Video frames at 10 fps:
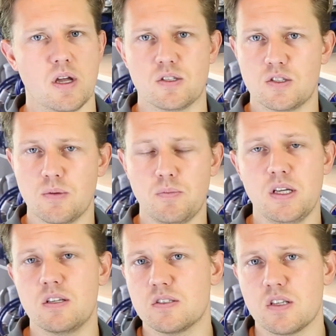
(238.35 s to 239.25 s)
It's
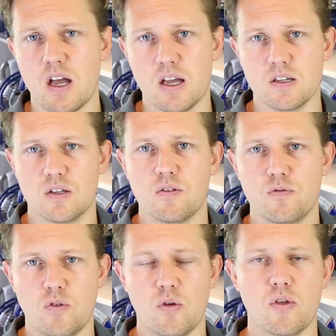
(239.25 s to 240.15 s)
simply designed
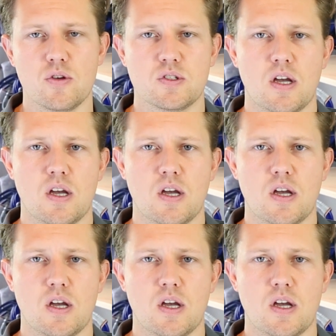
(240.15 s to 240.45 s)
for those